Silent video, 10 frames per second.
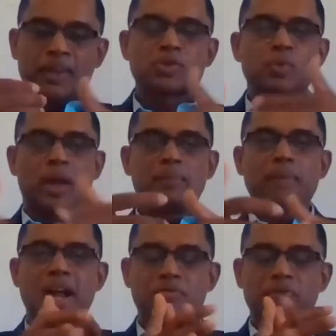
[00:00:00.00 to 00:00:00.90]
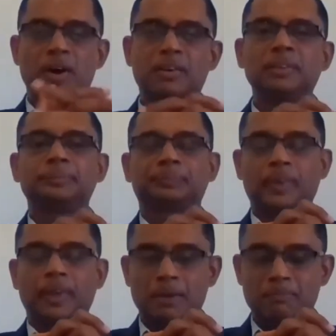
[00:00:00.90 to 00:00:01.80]
it's very bad for our
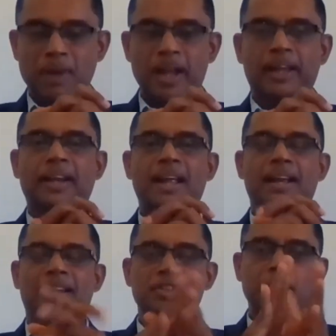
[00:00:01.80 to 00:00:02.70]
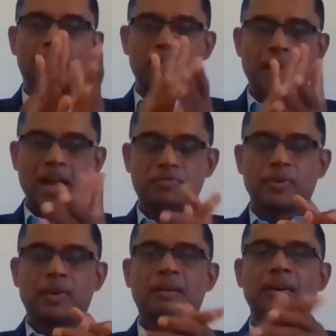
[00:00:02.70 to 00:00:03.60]
uh, mind and it's bad
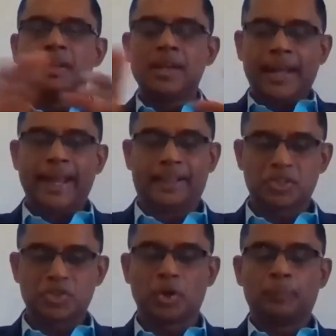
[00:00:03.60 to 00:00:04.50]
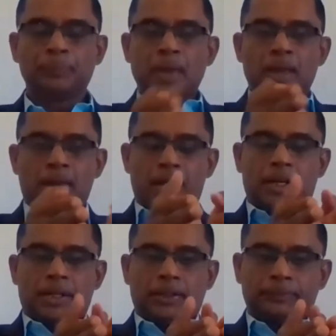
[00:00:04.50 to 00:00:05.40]
for our health. So
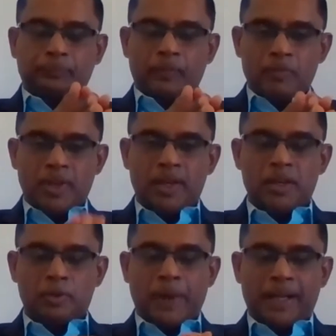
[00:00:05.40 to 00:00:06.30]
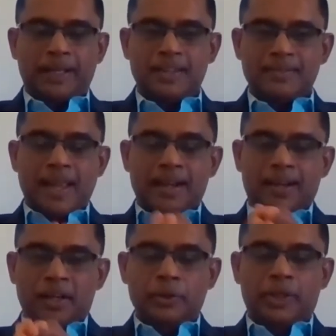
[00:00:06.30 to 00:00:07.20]
uh, we need to practice
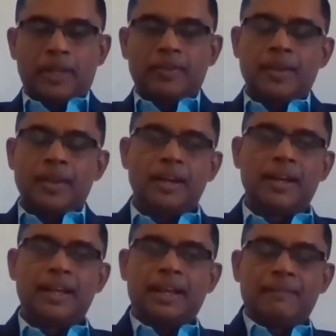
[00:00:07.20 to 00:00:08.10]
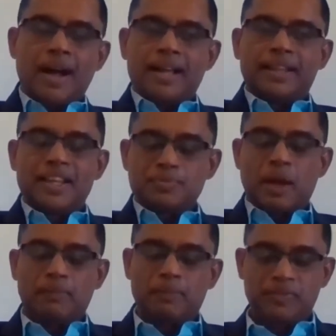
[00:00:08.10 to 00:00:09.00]
and do this, leave others'
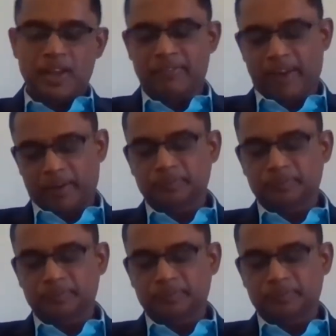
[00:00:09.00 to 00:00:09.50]
problems away.